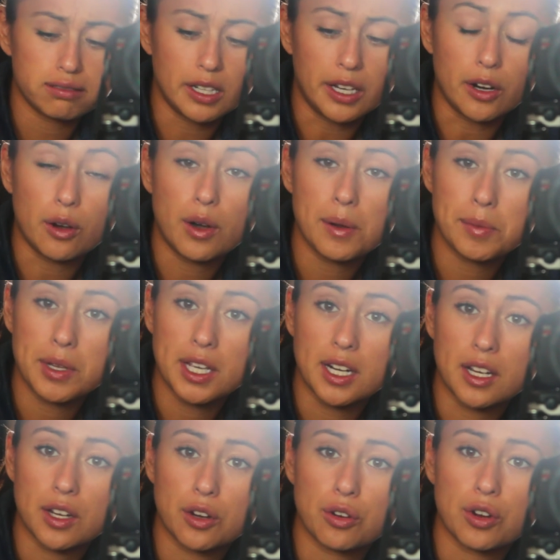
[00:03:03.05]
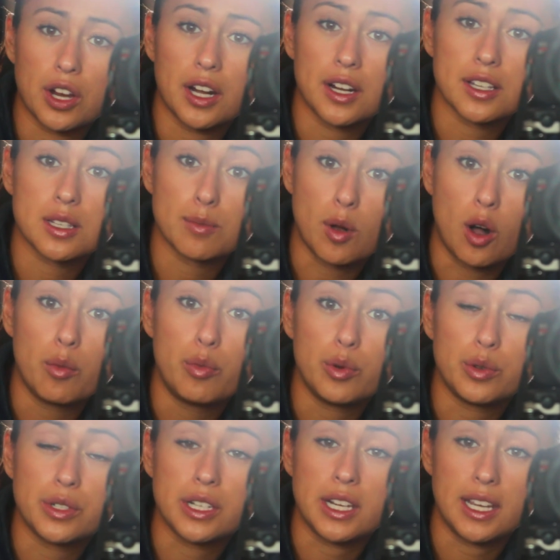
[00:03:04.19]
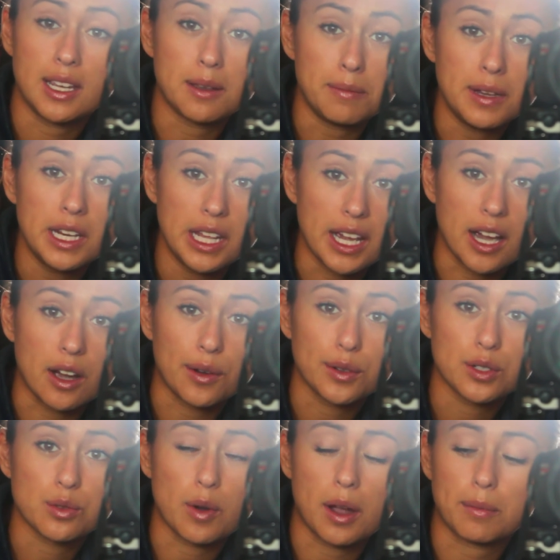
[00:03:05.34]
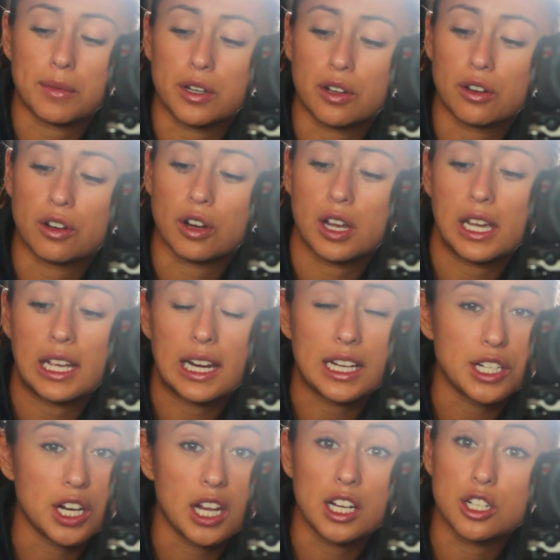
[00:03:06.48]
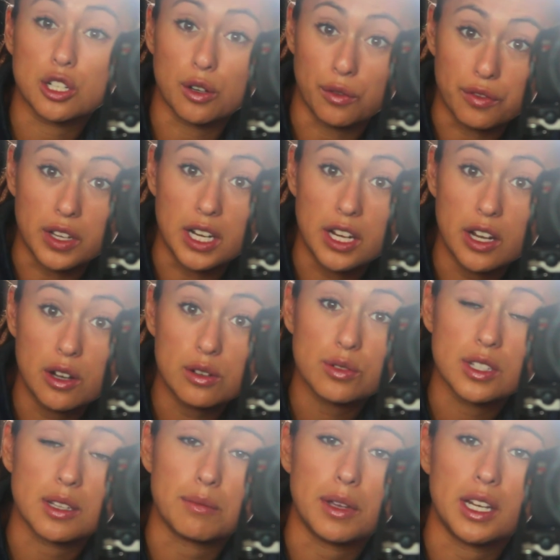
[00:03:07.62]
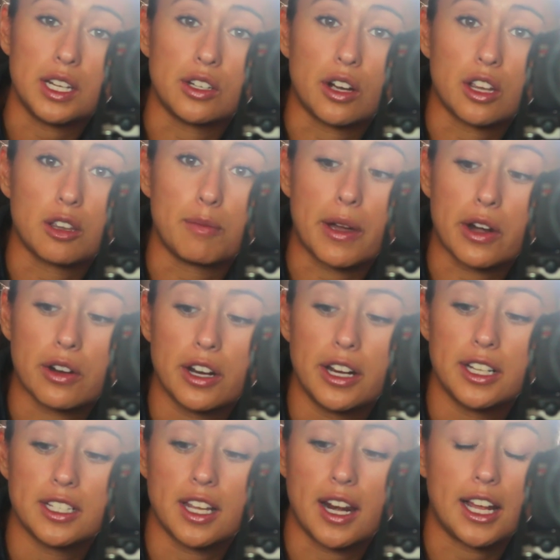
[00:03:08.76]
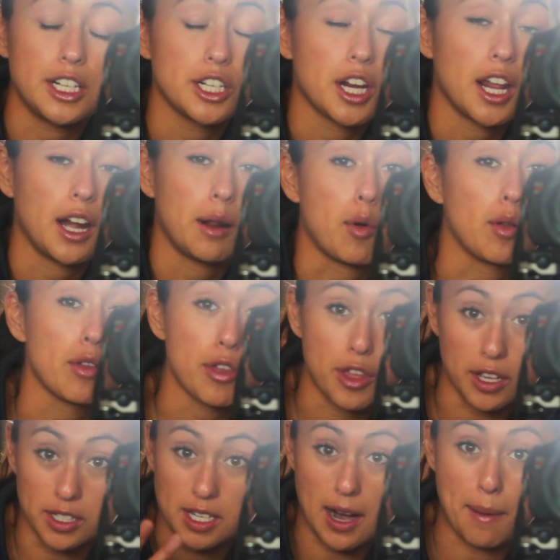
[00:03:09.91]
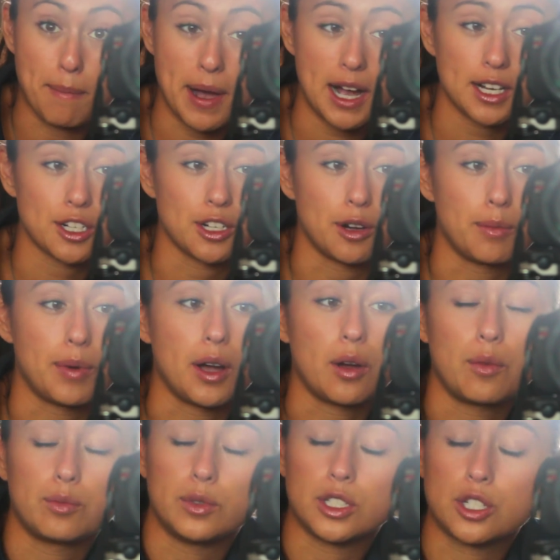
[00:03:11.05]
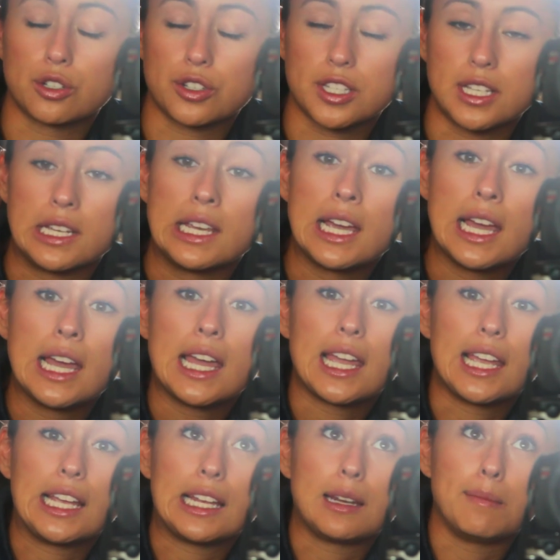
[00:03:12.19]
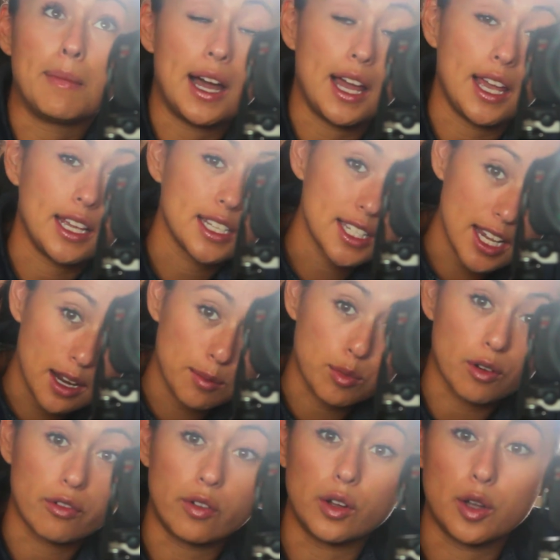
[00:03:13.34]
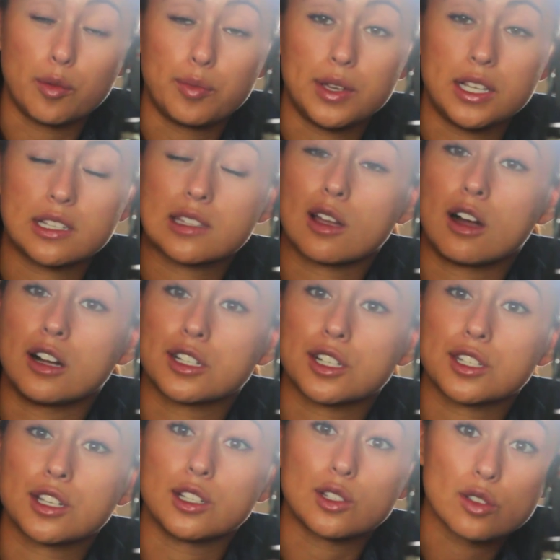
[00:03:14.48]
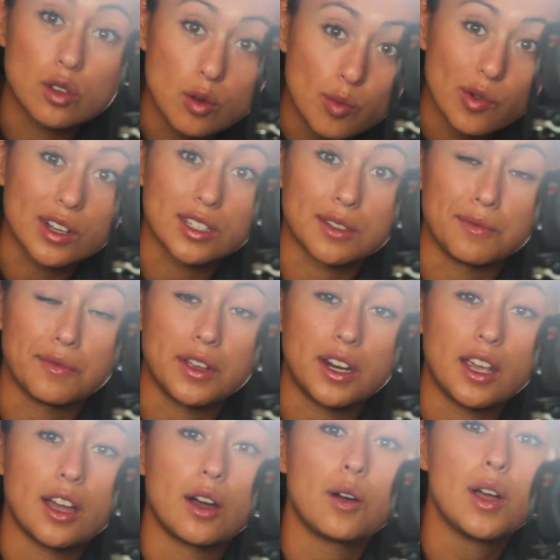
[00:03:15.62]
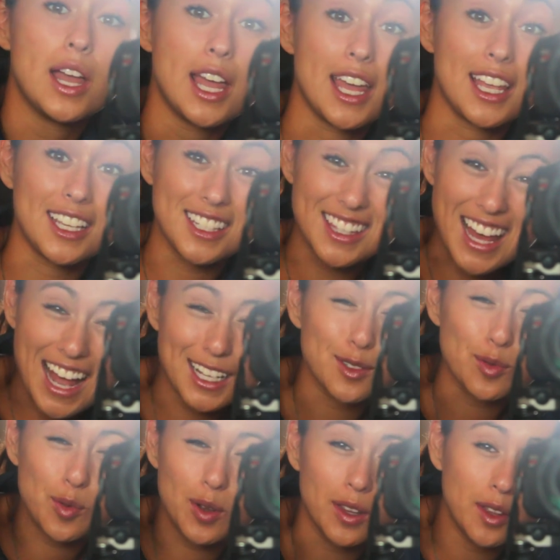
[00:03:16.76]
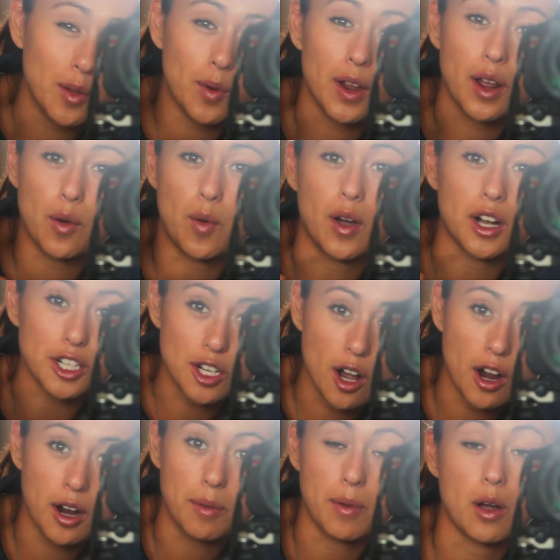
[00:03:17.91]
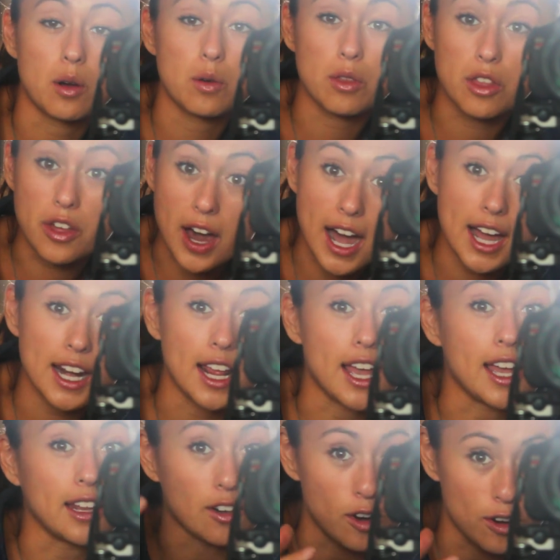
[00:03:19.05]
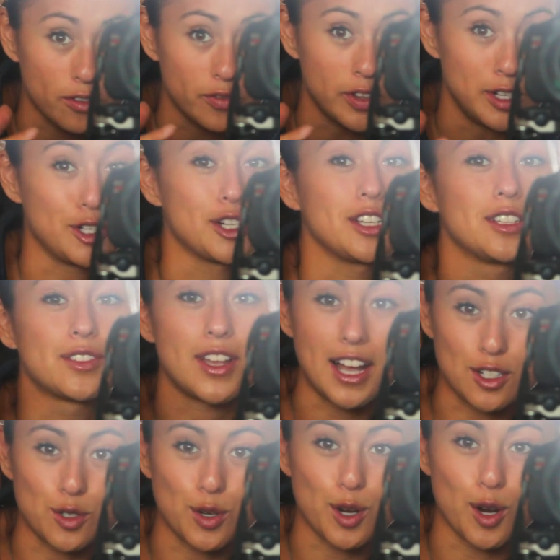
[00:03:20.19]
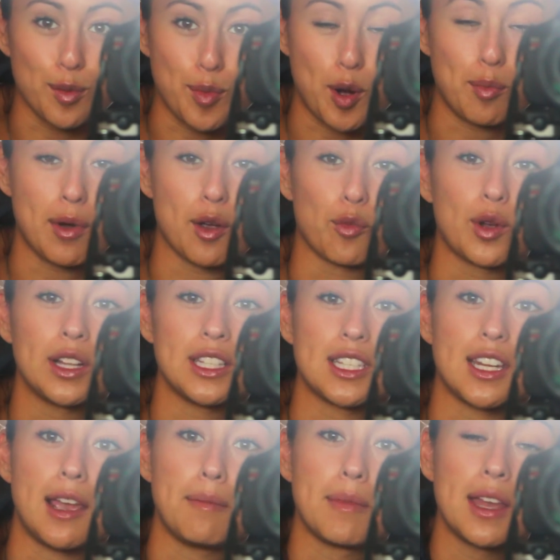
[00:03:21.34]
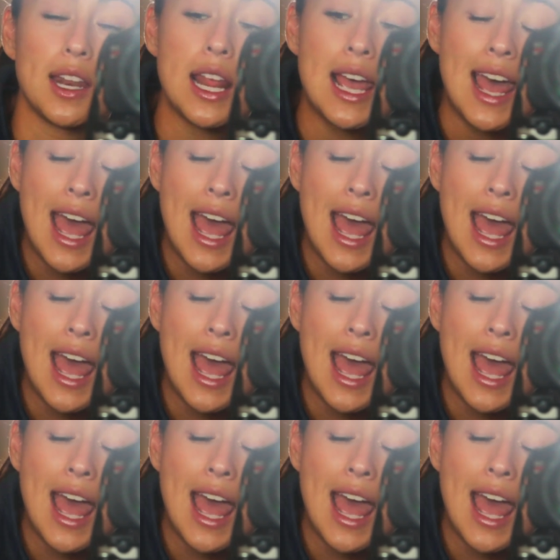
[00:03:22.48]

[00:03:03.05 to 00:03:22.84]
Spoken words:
you know, I'm gonna create a small boutique media house where I'm gonna create educational videos and mini documentaries and educate about the things that I'm passionate about, which you'll see in my second portfolio piece, the Conscious Consumerism video, is that's really what I wanna talk about. That and Earth Ninjas, as you'll hear about my written statement,